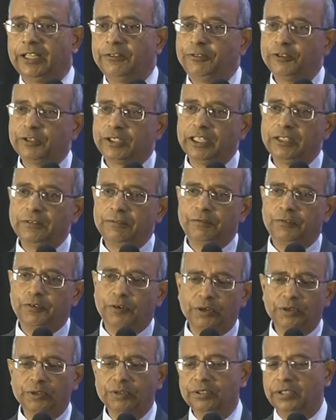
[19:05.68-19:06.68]
if you can
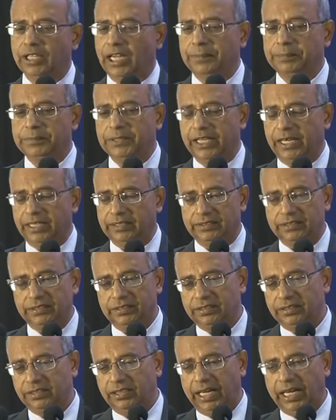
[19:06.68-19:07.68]
follow up that,
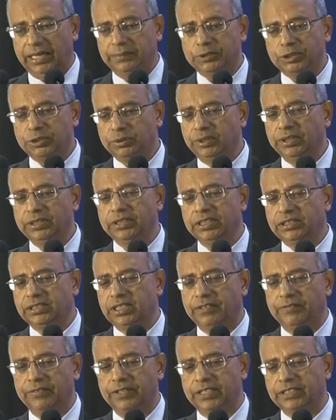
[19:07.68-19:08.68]
I am showing the
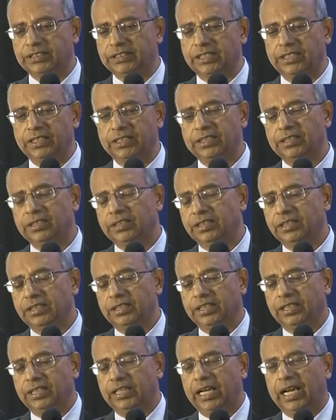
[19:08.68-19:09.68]
survey result,
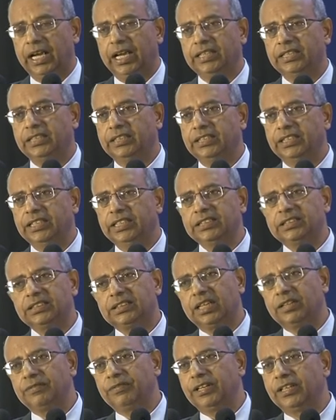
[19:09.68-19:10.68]
and these
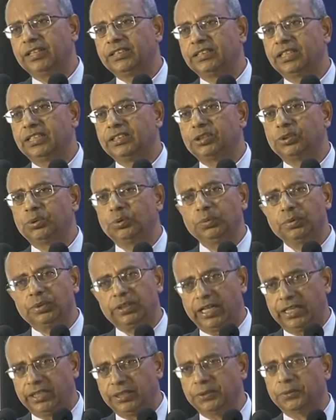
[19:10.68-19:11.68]
survey results do
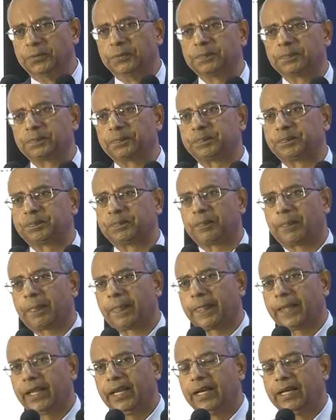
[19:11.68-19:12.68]
tell you
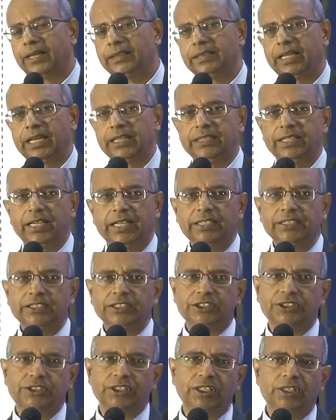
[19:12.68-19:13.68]
that there
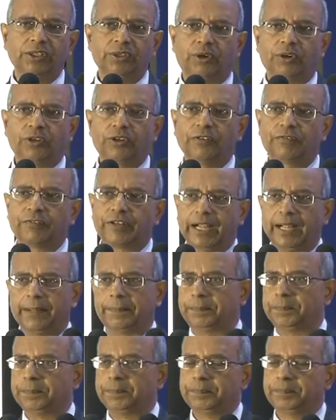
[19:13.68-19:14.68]
is still a lot of gap.
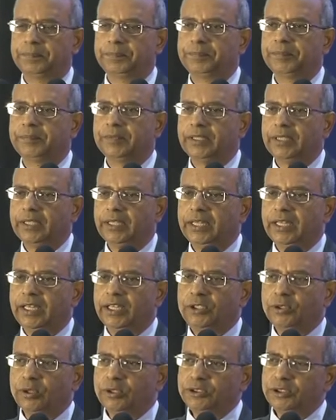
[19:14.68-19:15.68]

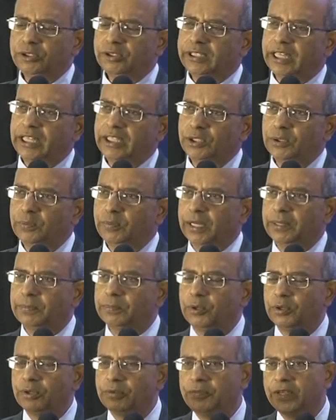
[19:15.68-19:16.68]
It also tells you one
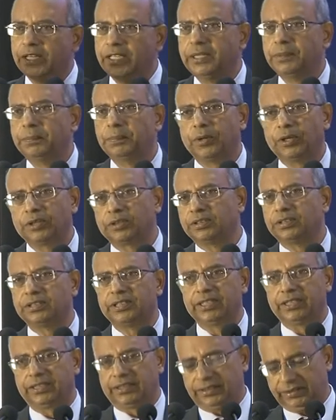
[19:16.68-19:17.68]
more very important thing.